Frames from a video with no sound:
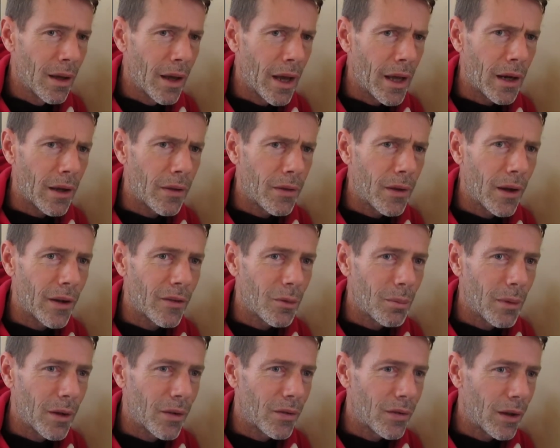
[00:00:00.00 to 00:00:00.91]
And I thought to
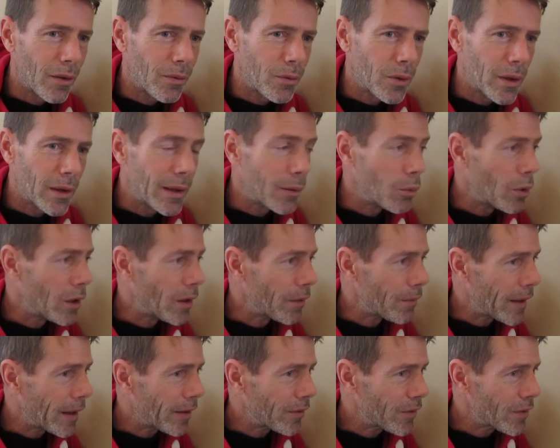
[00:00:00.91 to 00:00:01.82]
myself, really, well,
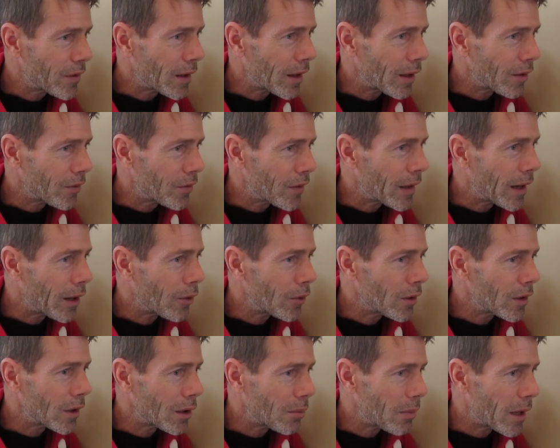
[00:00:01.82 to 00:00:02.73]
if that's the case, then how are
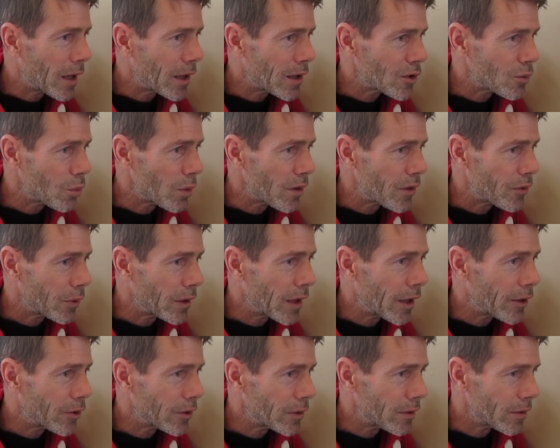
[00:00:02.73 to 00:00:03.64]
you going to manage with
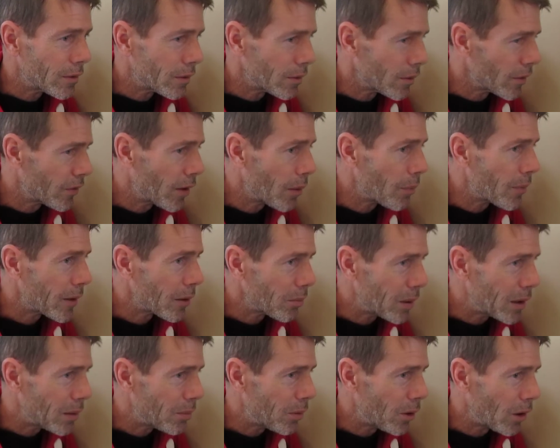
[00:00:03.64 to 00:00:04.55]
300 and something
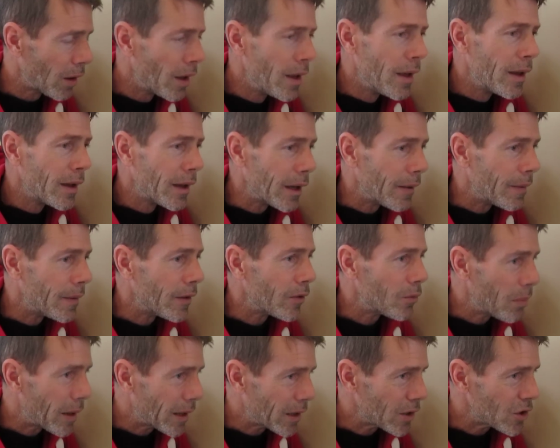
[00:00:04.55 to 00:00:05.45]
people in
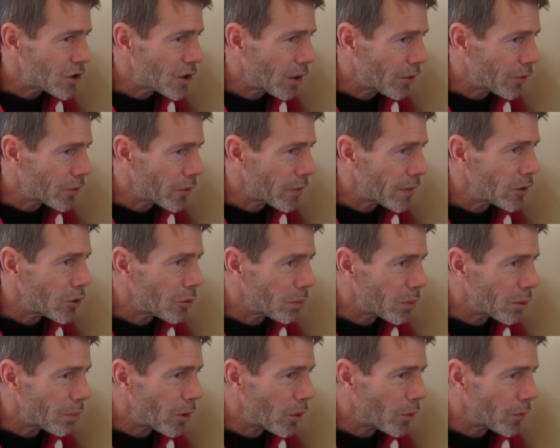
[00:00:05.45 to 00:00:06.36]
this mega shelter that you're
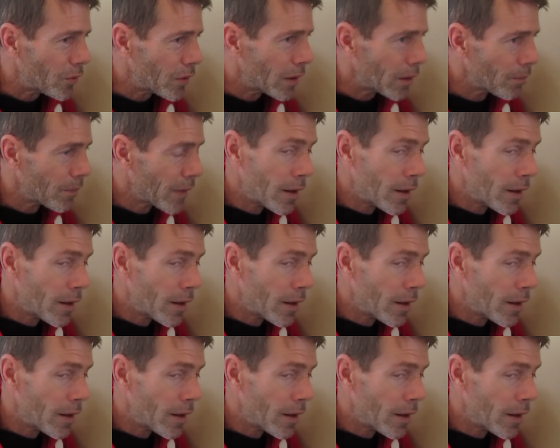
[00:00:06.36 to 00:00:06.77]
proposing?